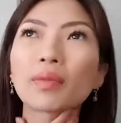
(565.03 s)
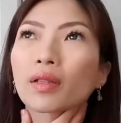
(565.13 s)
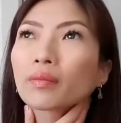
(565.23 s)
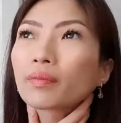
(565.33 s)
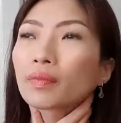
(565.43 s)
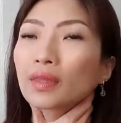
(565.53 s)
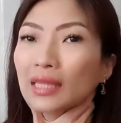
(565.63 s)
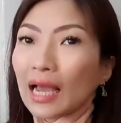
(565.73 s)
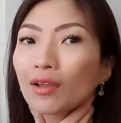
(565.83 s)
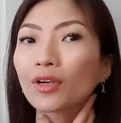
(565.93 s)
But
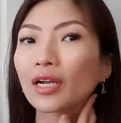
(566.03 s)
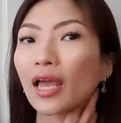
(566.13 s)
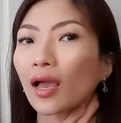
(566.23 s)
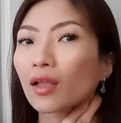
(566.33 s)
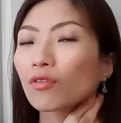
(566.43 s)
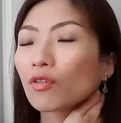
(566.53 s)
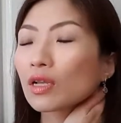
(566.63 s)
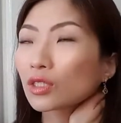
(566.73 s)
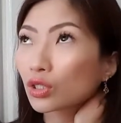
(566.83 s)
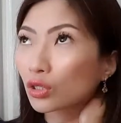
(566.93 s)
down your neck, it
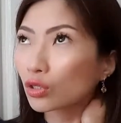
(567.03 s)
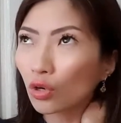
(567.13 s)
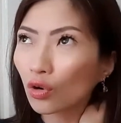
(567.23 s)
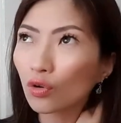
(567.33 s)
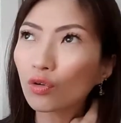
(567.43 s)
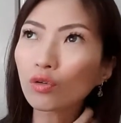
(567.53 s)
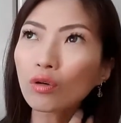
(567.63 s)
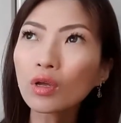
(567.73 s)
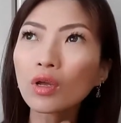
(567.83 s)
feels so